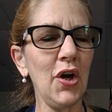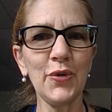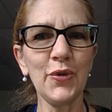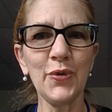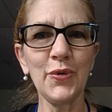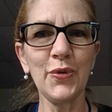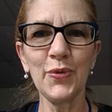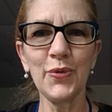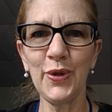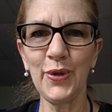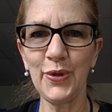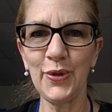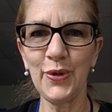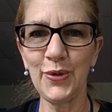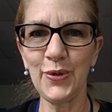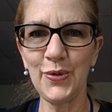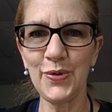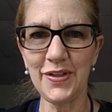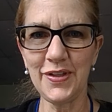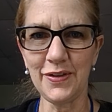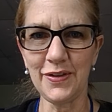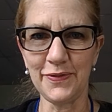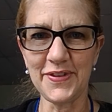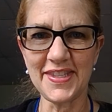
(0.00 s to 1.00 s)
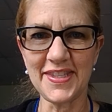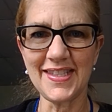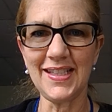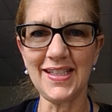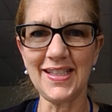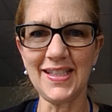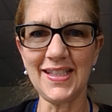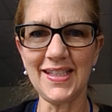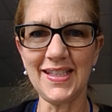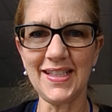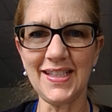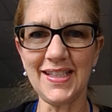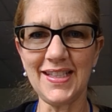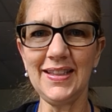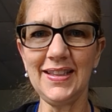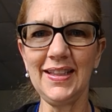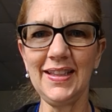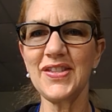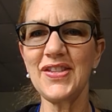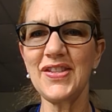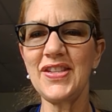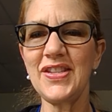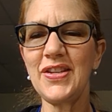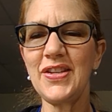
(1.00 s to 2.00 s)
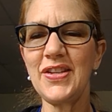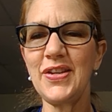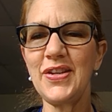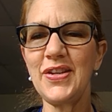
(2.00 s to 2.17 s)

rows of seedlings too.